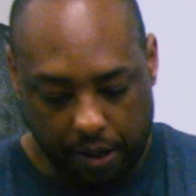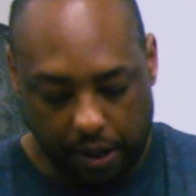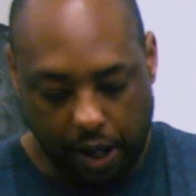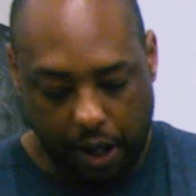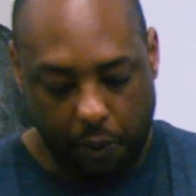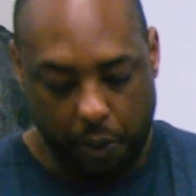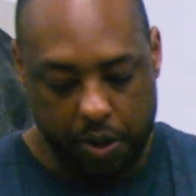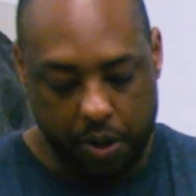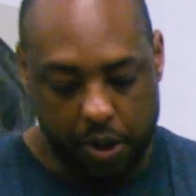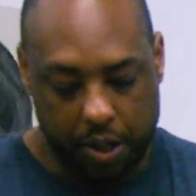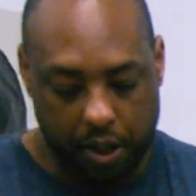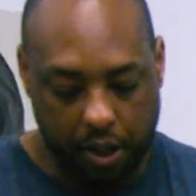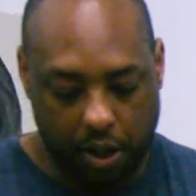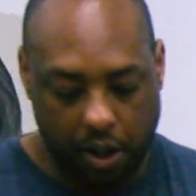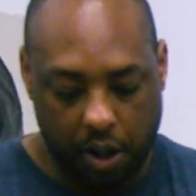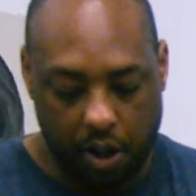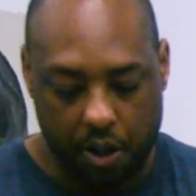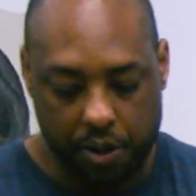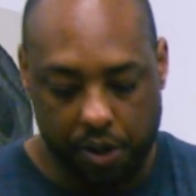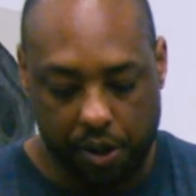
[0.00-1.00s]
I wanted to
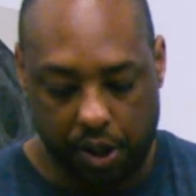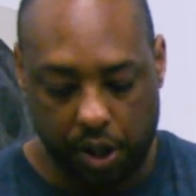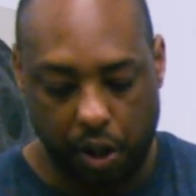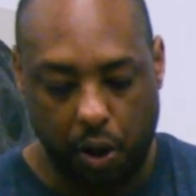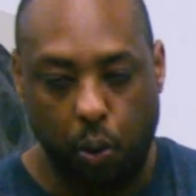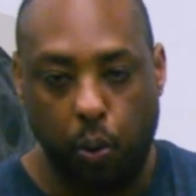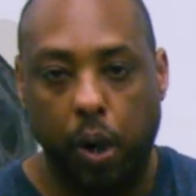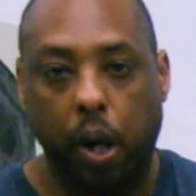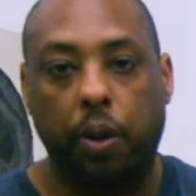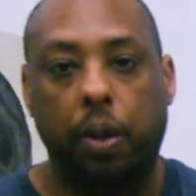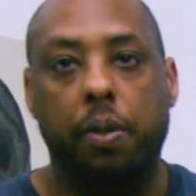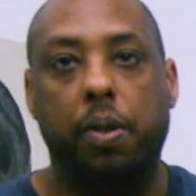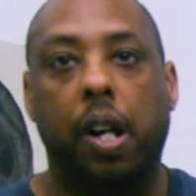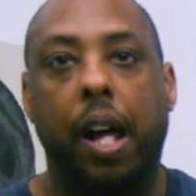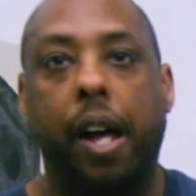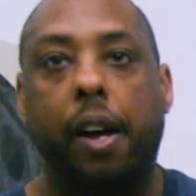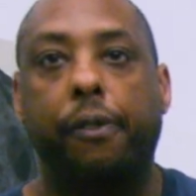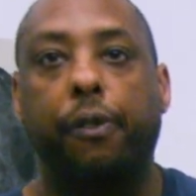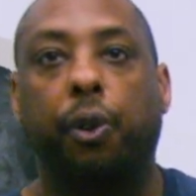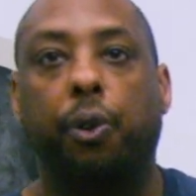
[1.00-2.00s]
call the show Welcome to
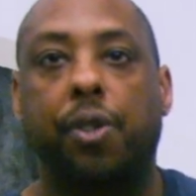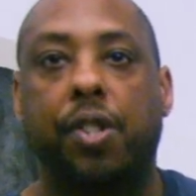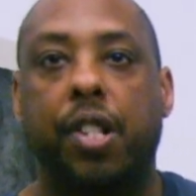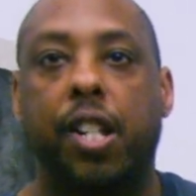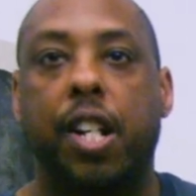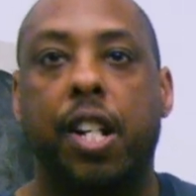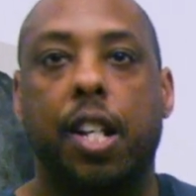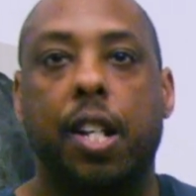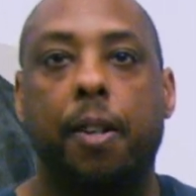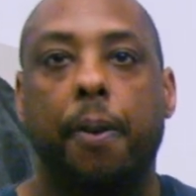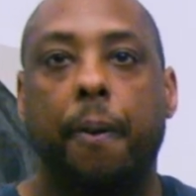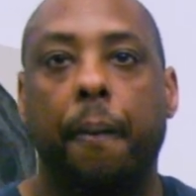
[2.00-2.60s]
Afro City.